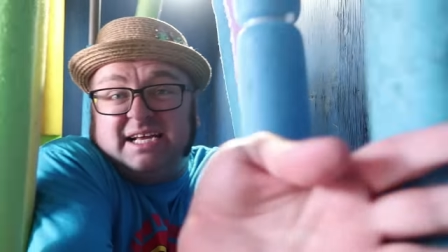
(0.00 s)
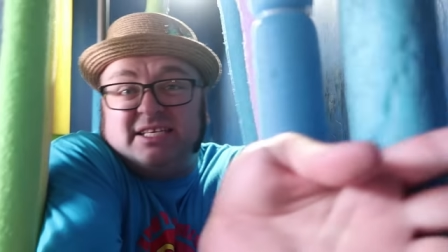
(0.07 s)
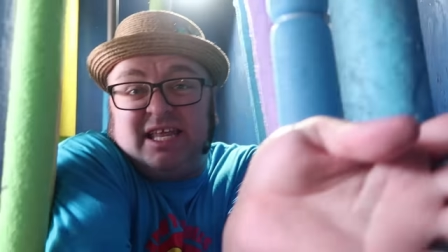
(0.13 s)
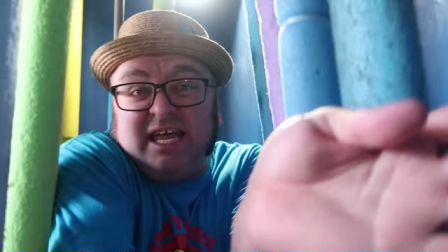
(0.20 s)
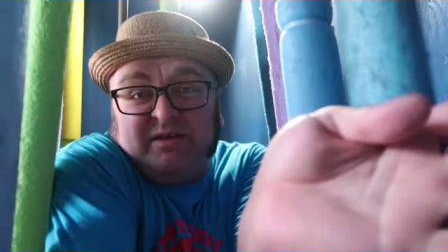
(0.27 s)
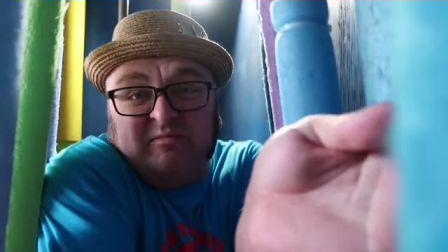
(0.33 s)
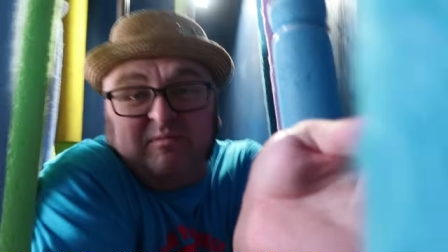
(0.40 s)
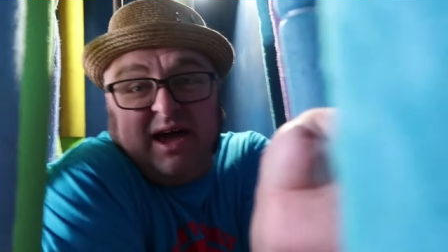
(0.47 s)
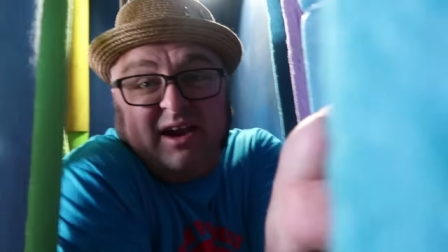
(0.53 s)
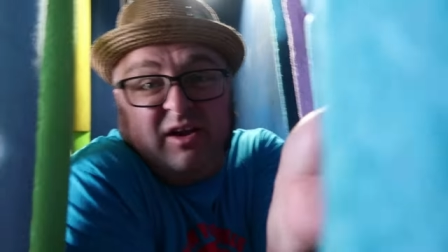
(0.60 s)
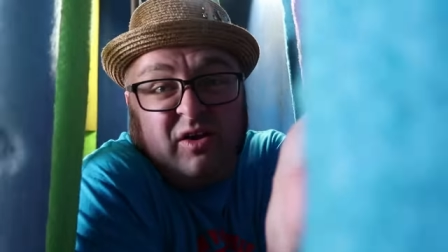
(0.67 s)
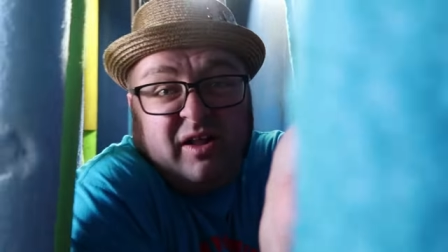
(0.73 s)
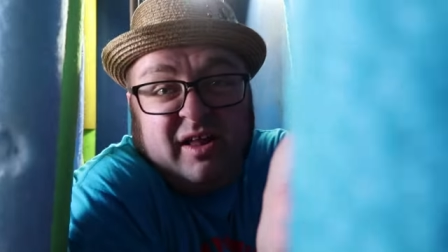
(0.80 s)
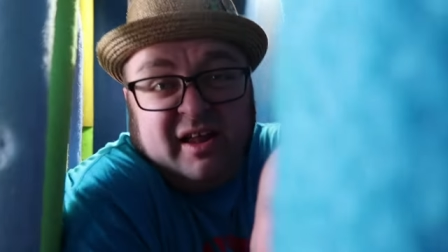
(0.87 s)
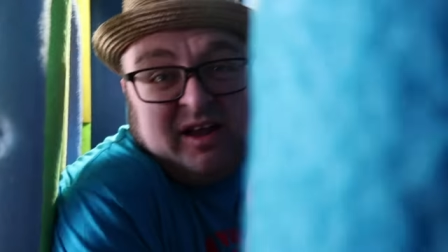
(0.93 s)
It's like
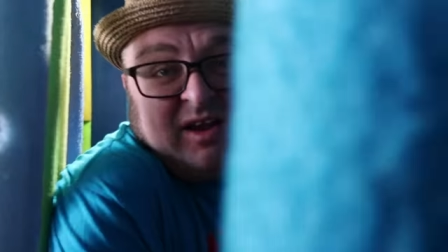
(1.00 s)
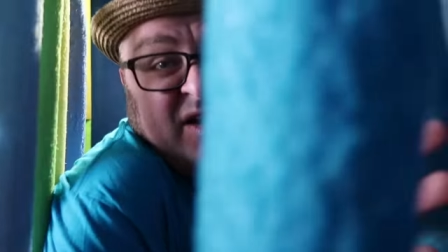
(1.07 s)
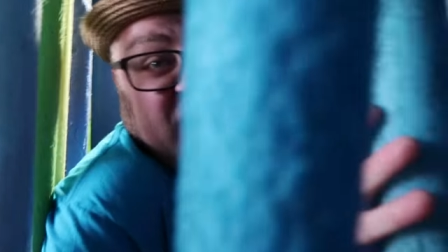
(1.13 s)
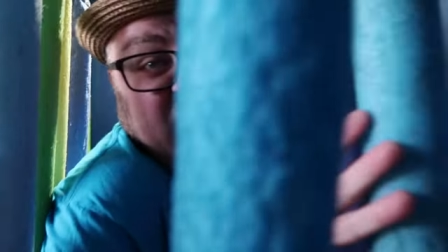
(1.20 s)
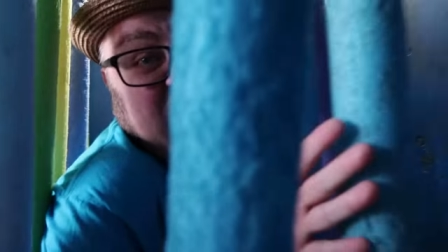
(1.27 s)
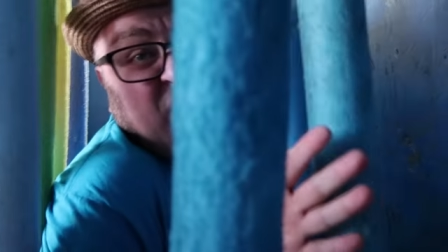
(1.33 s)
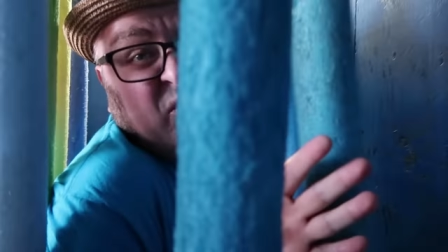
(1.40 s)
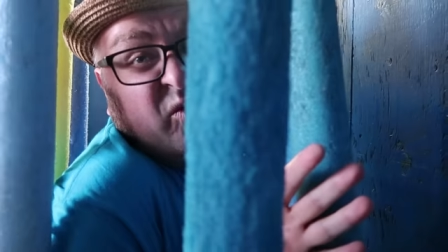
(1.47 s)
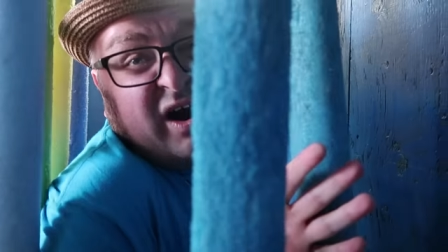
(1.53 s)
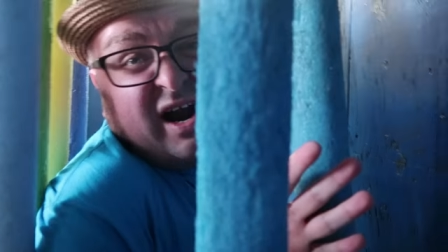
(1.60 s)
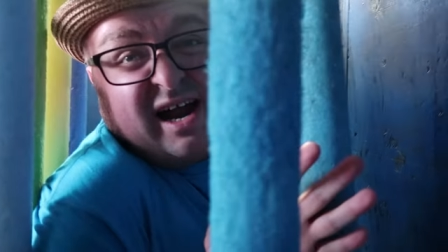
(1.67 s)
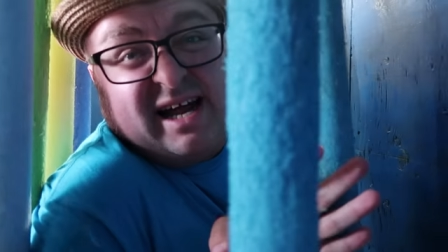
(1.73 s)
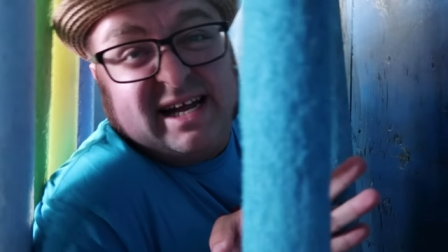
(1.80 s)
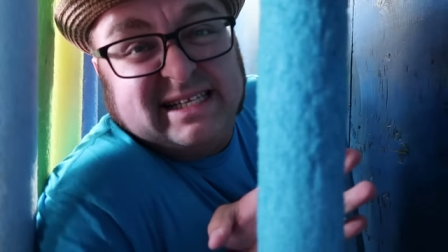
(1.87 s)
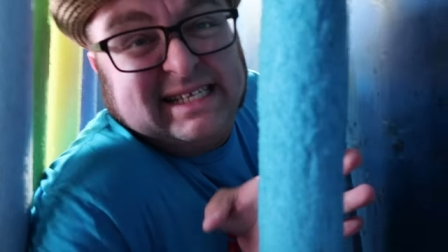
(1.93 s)
metal
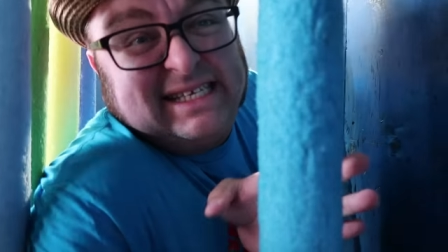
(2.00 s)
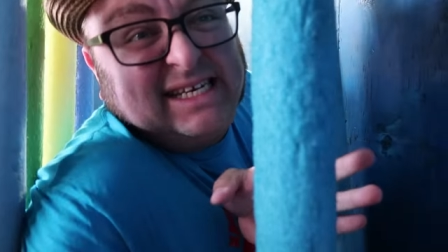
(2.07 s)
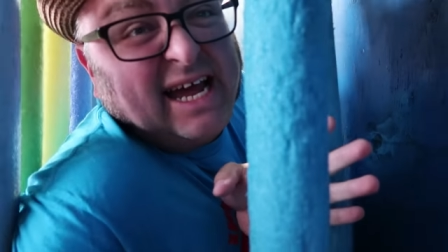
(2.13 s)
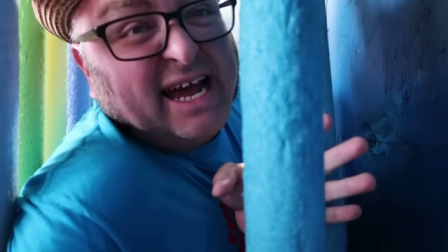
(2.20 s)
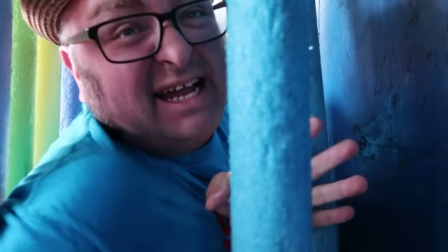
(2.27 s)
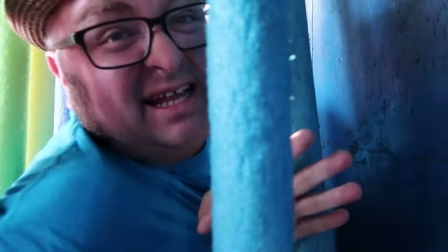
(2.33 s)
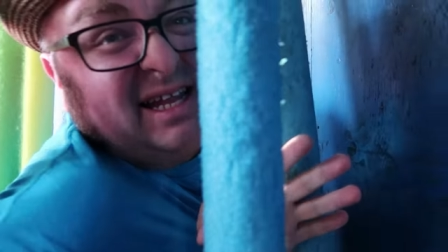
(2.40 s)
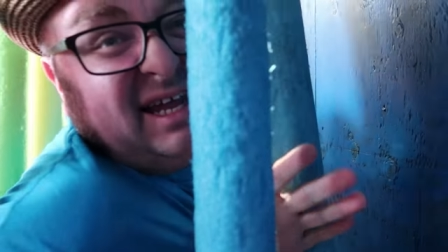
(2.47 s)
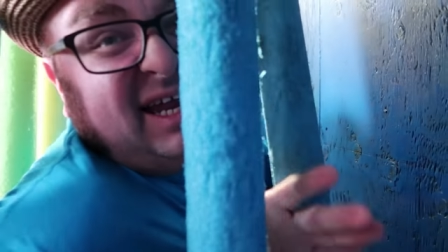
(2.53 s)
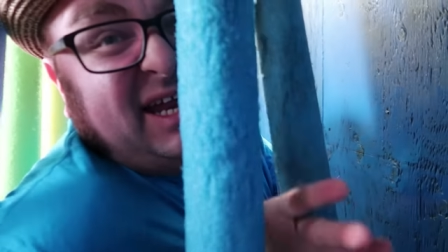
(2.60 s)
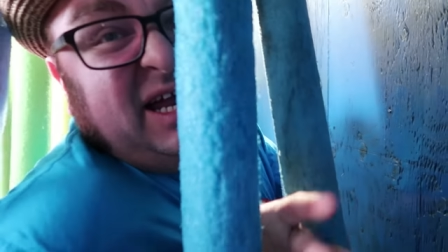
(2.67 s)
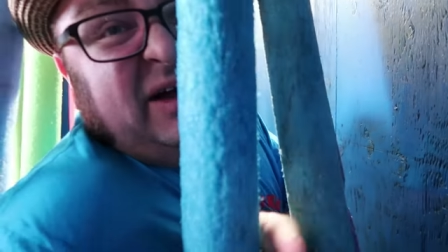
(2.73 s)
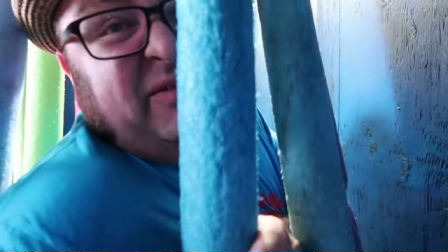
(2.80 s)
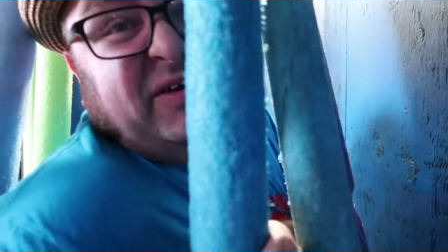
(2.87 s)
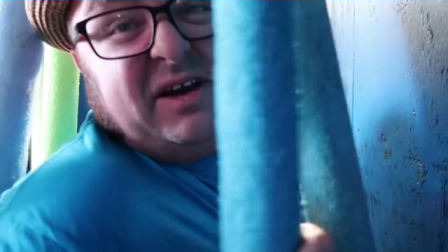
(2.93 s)
rods
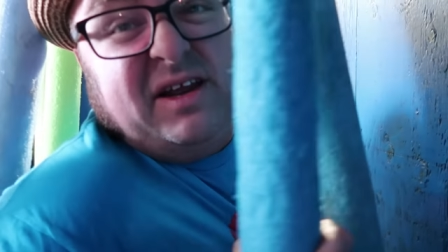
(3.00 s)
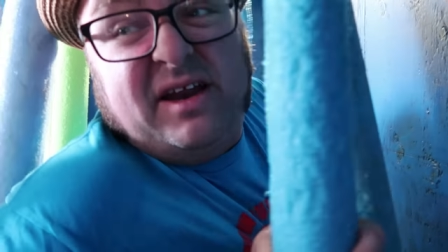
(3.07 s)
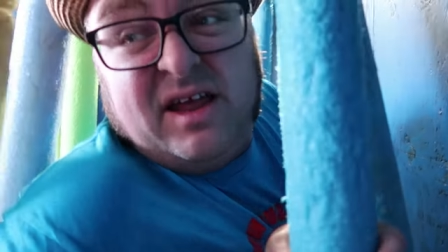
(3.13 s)
dangling, covered